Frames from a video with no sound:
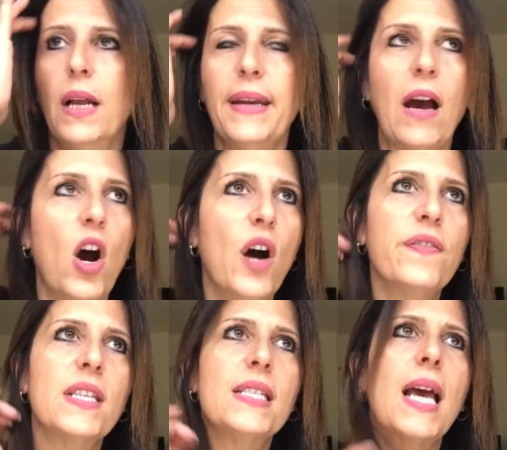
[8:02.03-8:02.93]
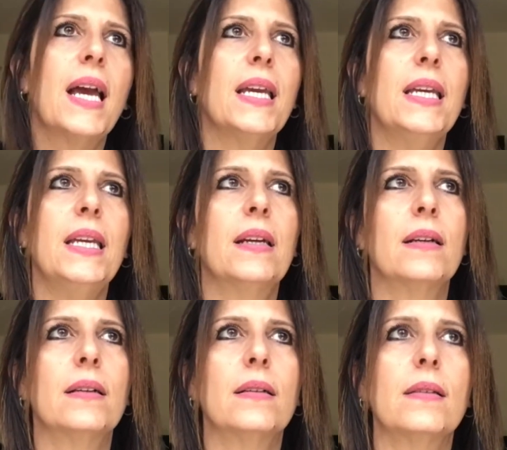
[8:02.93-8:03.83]
Now after
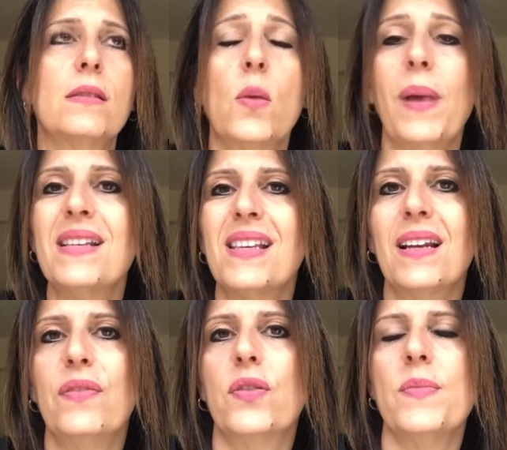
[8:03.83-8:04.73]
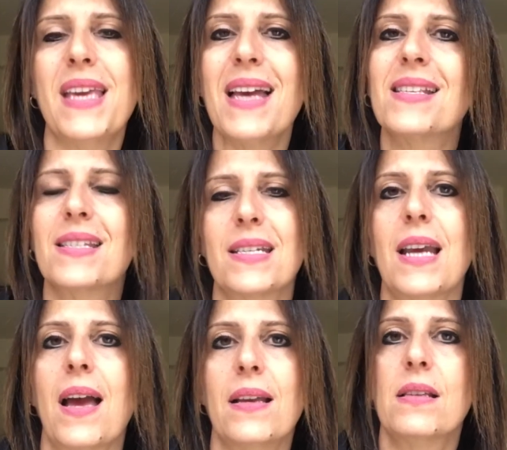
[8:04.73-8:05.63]
so basically from
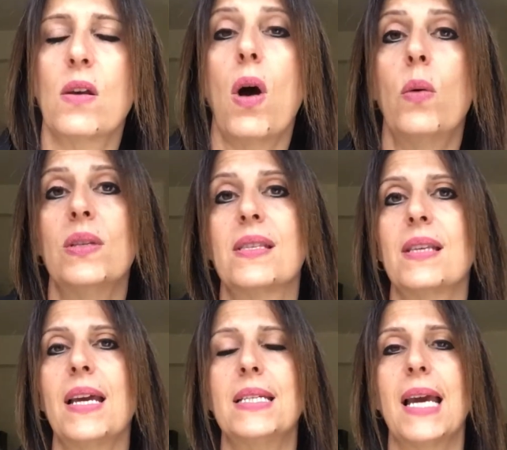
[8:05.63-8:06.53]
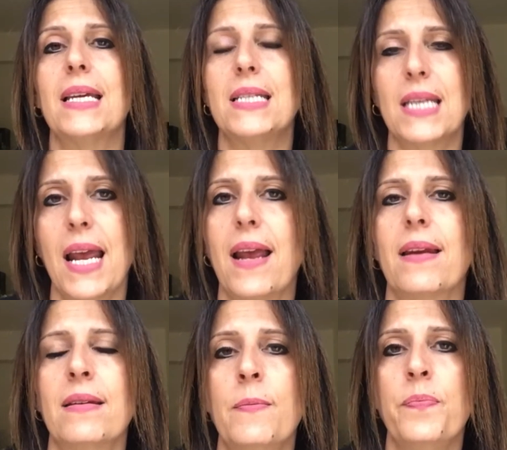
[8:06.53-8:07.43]
yesterday, so I would say day
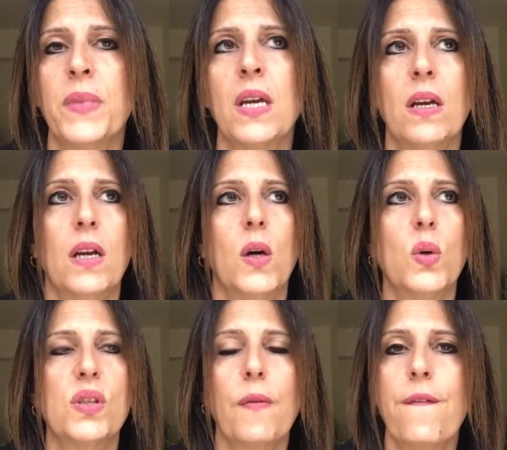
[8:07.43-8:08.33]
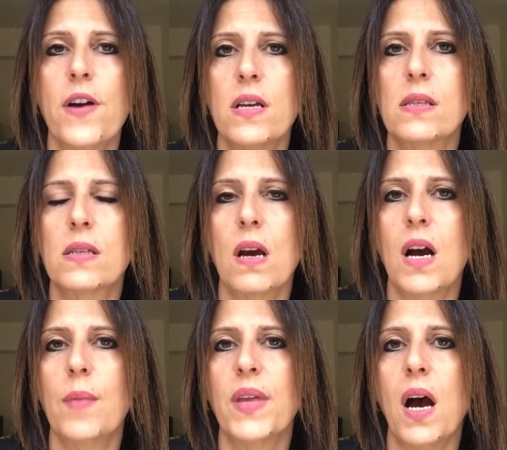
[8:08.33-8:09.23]
10, was the first
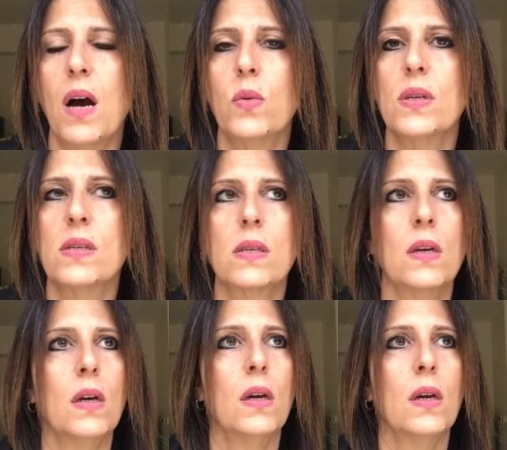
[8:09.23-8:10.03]
time that I was